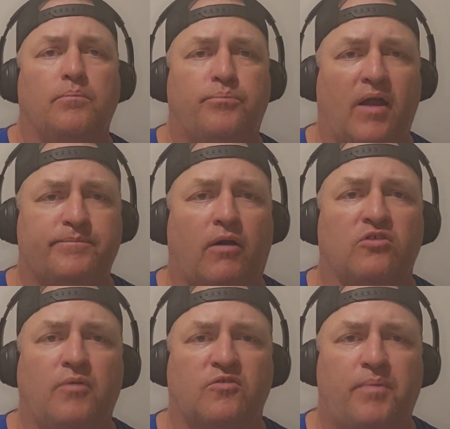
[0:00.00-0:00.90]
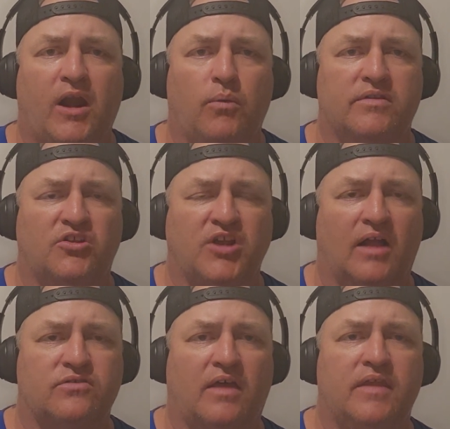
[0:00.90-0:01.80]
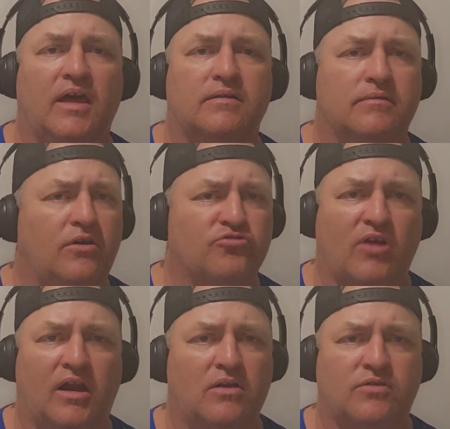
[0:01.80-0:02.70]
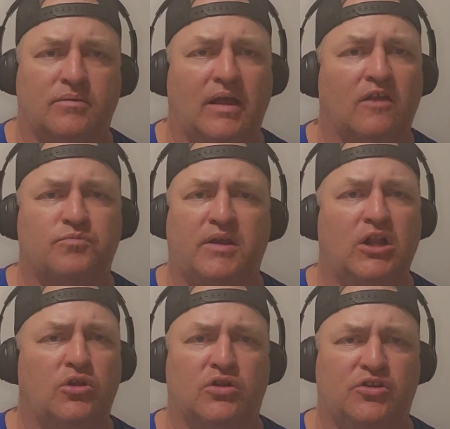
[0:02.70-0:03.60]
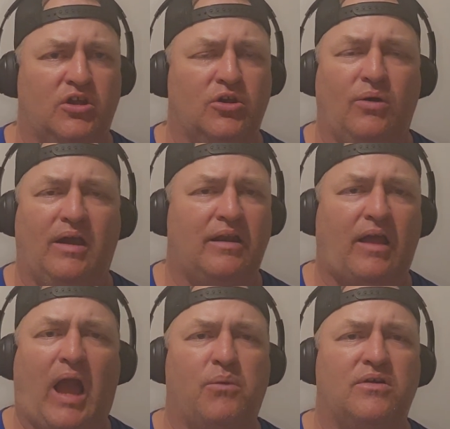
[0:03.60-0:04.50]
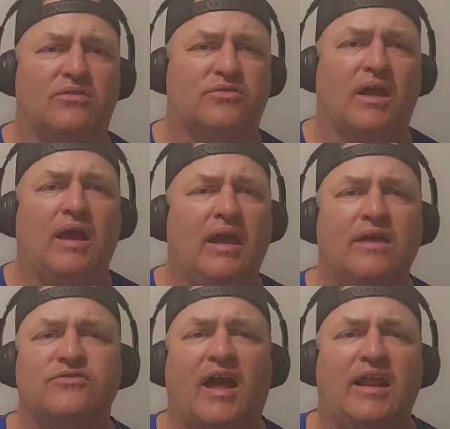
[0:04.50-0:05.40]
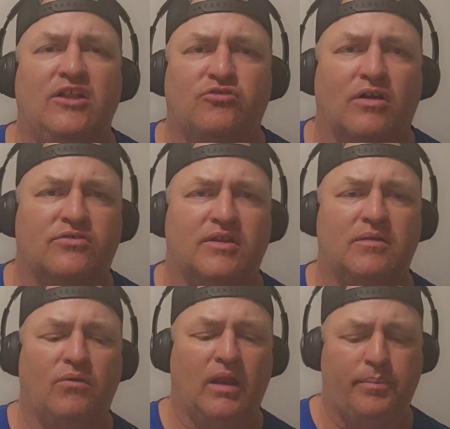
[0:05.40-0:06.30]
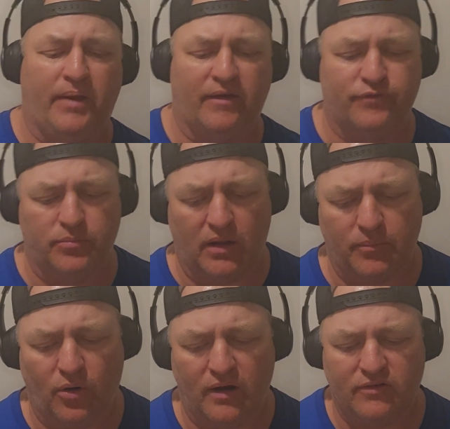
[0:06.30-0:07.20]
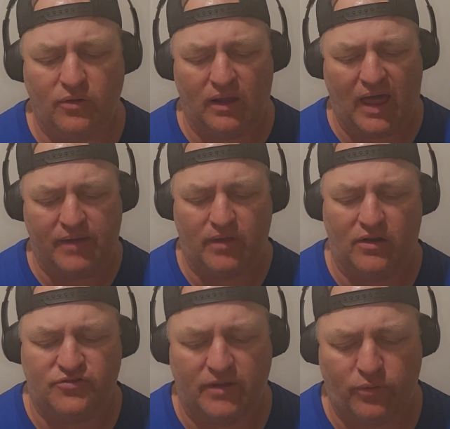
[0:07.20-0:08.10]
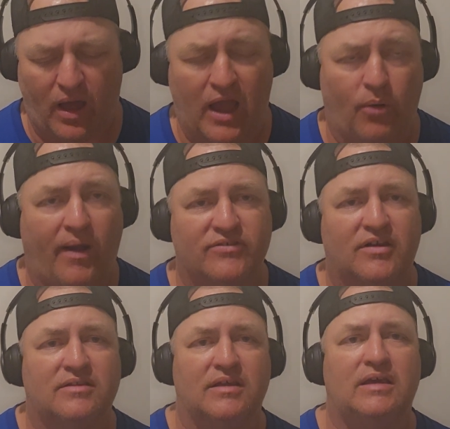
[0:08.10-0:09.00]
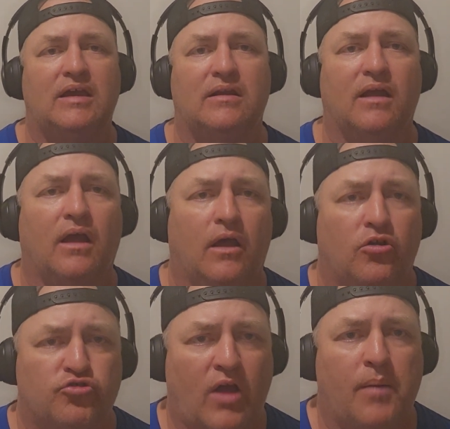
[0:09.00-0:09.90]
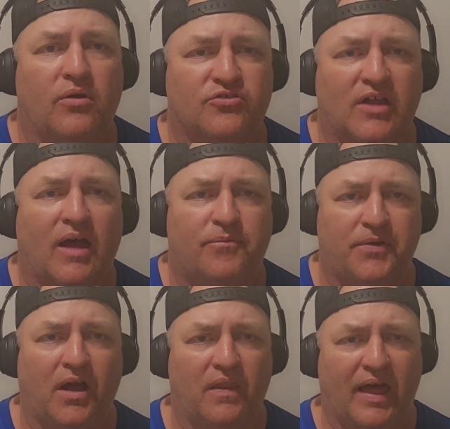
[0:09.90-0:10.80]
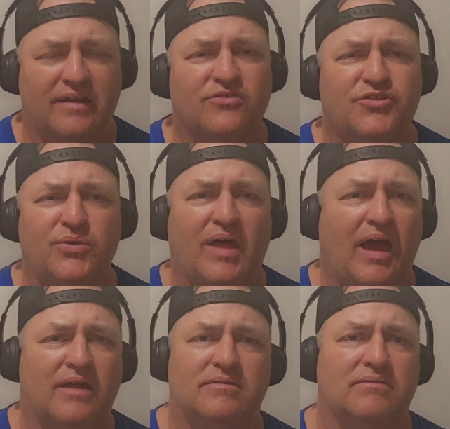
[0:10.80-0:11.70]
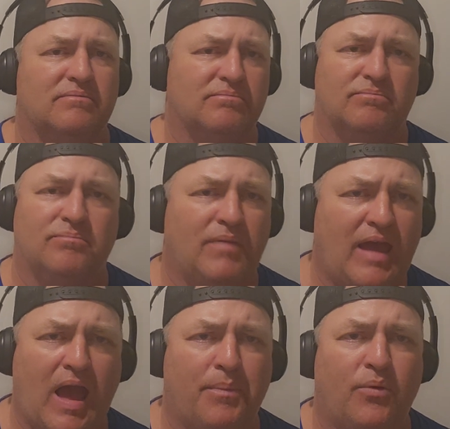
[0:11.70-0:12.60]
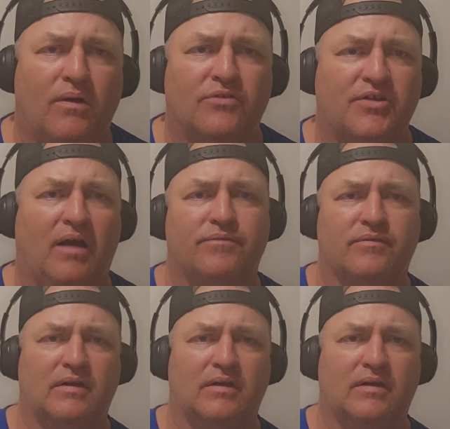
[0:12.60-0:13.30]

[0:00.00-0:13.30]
Brett Favre was much better with the Jets, and then you're trying to do something else, but you don't know what to do. And he's not interested in really playing football anymore. He's doing a lot of other stuff with ayahuasca tea and tribal stuff and all that. Just do that. Be happy with yourself.